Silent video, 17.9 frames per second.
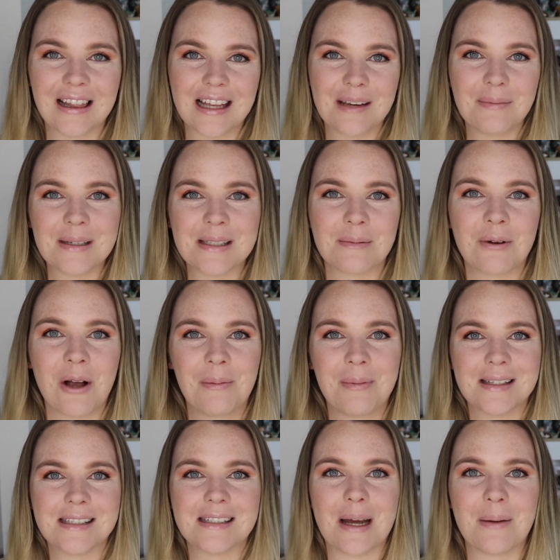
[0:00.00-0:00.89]
Leave me some
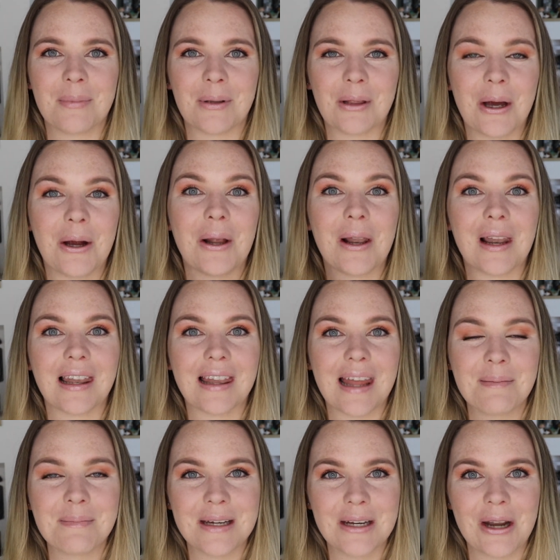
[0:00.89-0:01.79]
comments down below.
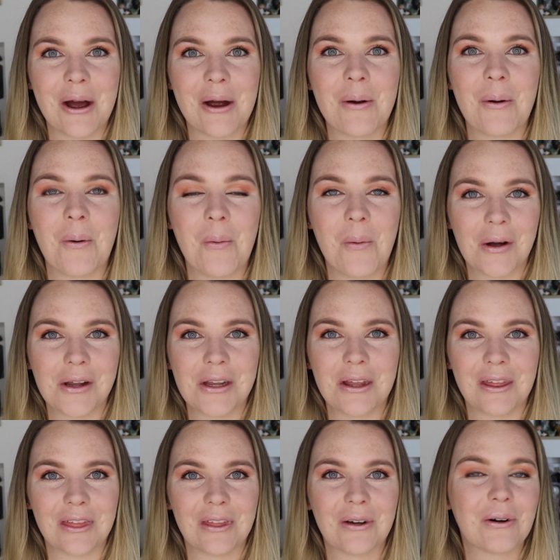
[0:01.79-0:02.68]
Let me know what
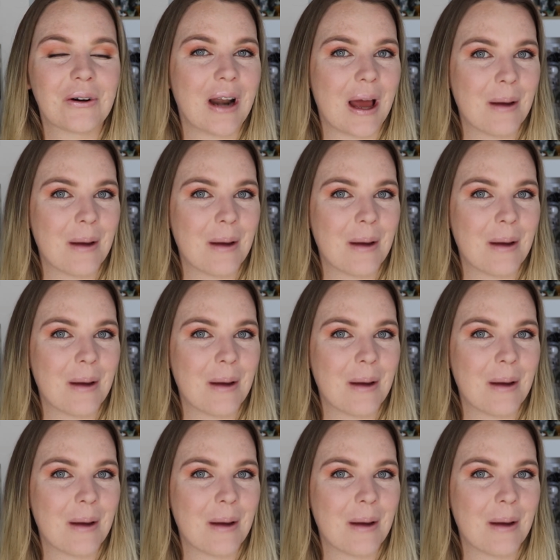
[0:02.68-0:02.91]
you thought